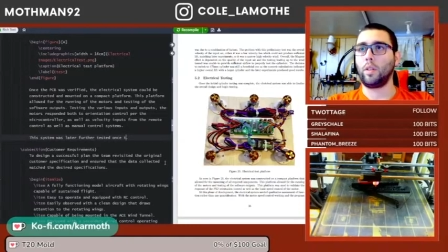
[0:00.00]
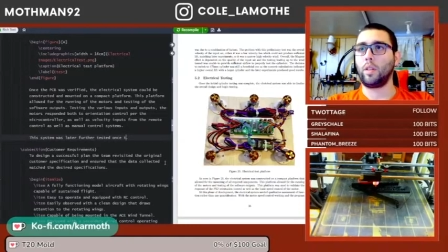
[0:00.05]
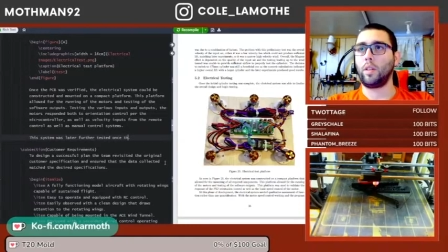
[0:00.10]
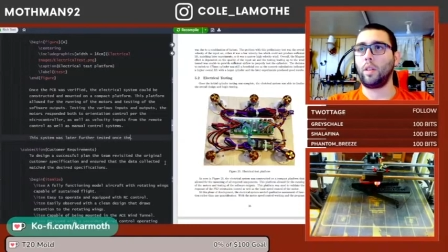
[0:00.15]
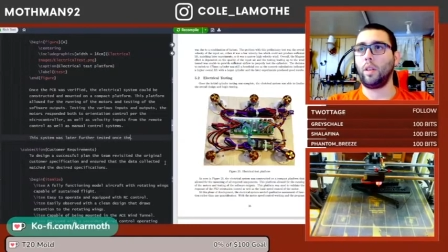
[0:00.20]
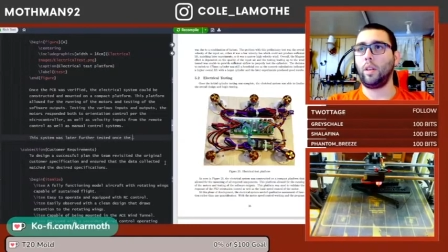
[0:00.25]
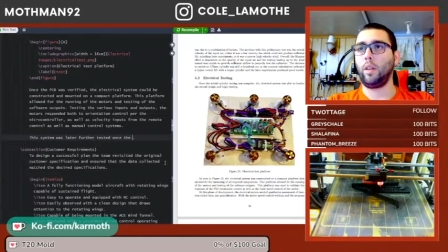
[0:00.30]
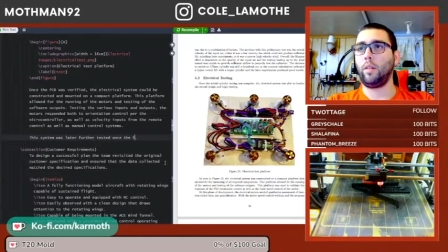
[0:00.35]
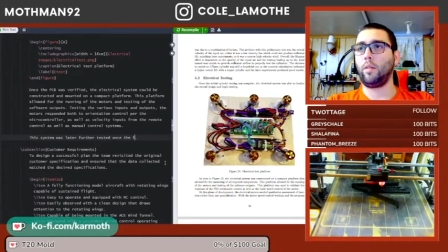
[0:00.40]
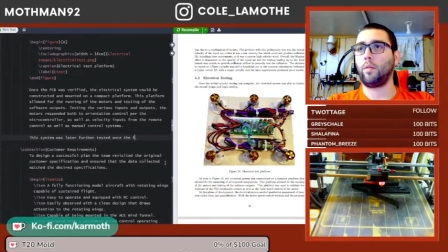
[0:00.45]

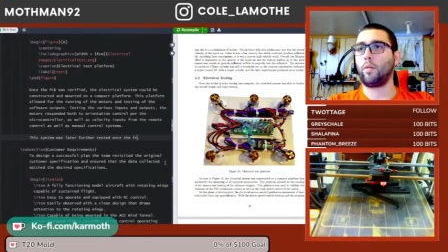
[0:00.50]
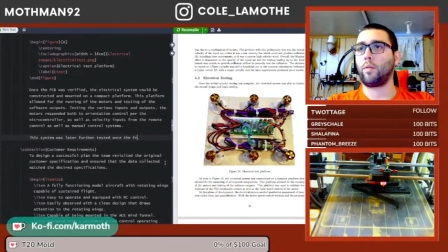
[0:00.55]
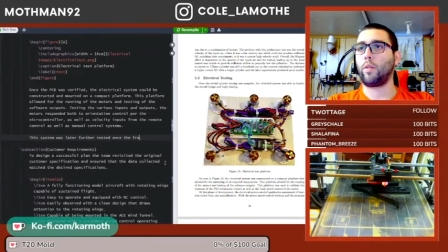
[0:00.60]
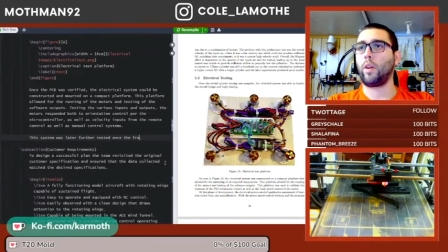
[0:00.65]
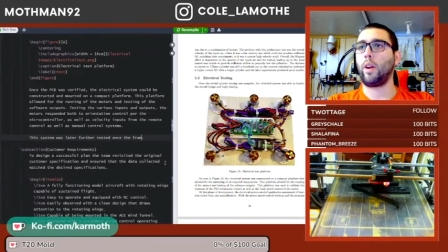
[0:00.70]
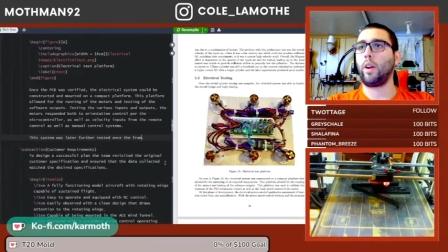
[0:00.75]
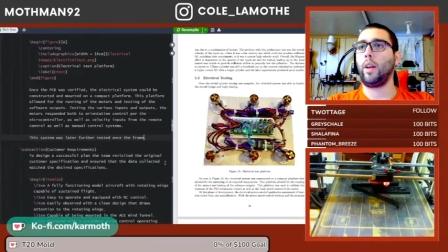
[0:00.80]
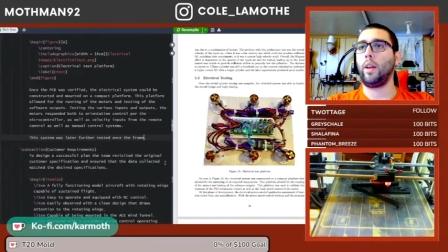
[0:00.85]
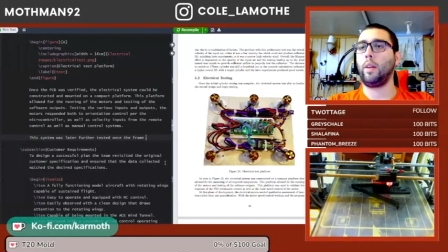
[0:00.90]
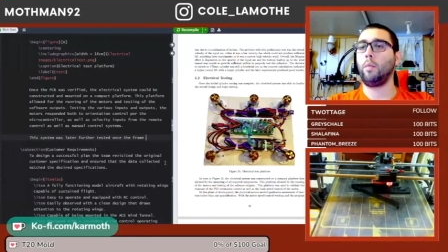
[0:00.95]
The
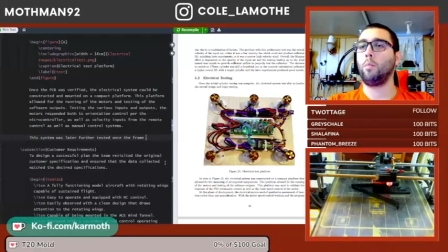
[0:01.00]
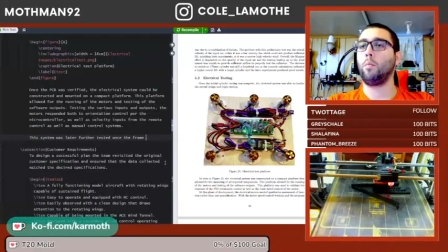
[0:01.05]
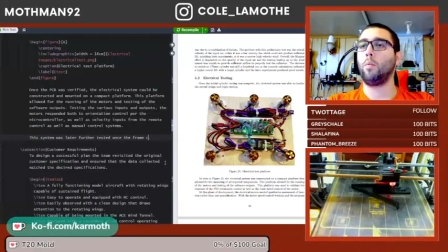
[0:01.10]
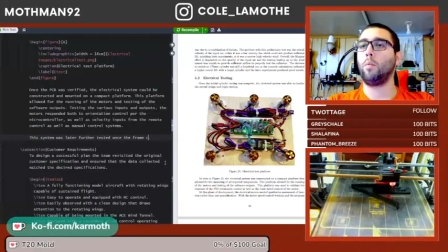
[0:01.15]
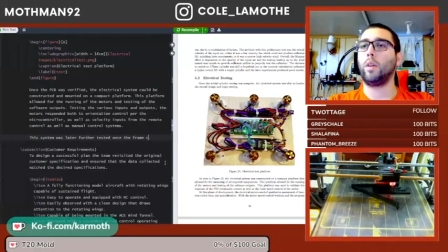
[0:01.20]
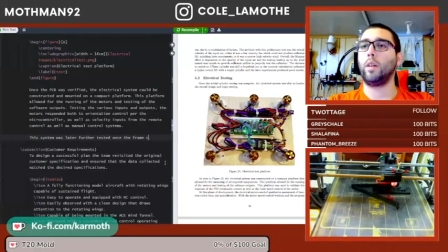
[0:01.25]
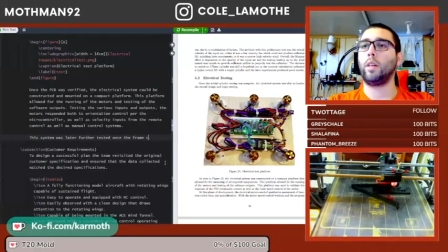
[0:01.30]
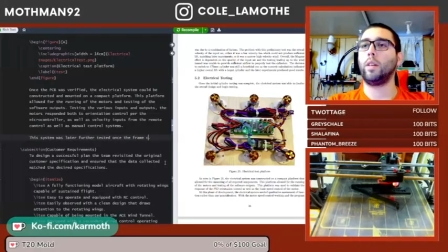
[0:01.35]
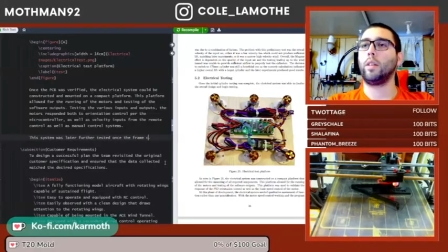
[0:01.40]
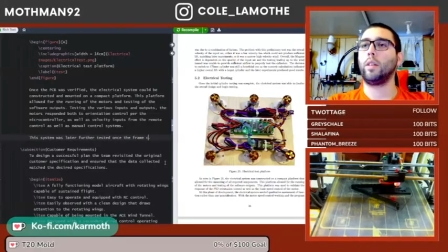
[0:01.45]
frame
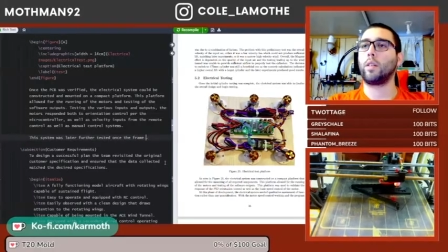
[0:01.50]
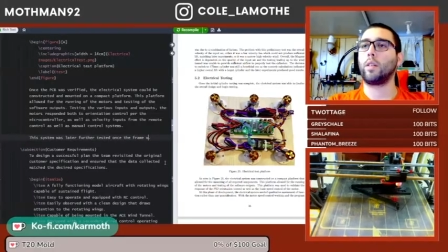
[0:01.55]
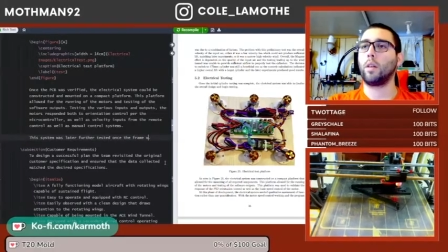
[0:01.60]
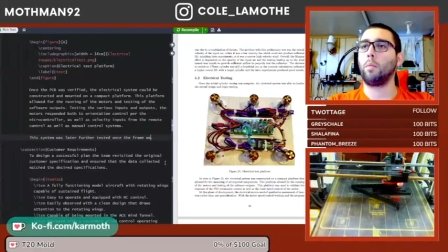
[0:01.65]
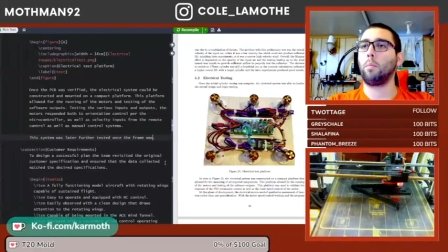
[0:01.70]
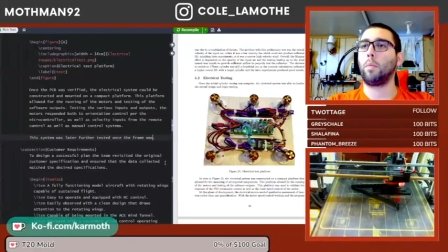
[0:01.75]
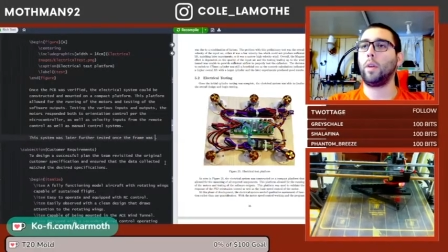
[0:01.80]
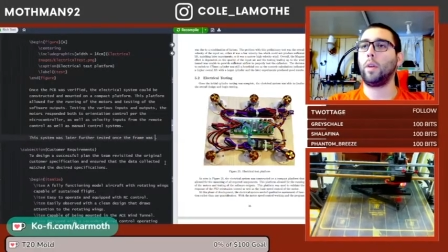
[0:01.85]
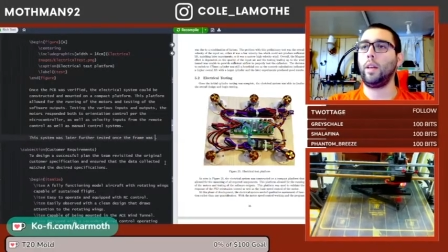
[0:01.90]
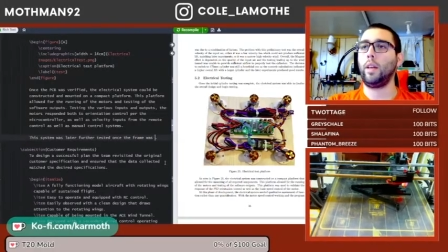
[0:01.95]
was
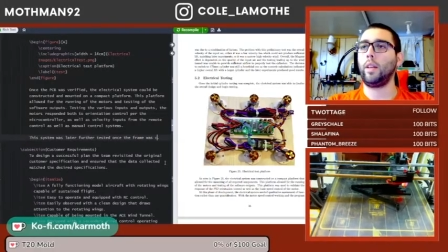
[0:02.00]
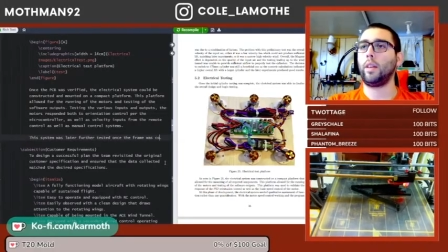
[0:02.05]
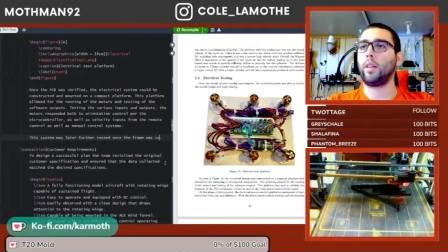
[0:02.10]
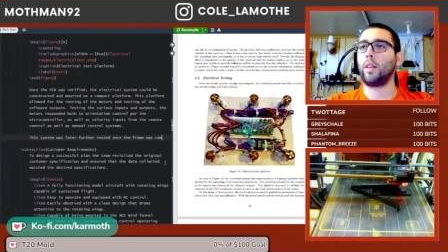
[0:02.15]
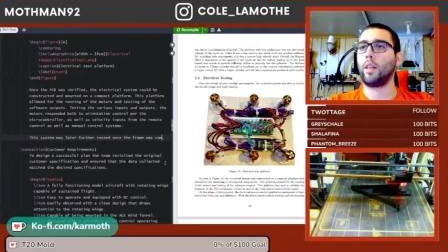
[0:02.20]
complete.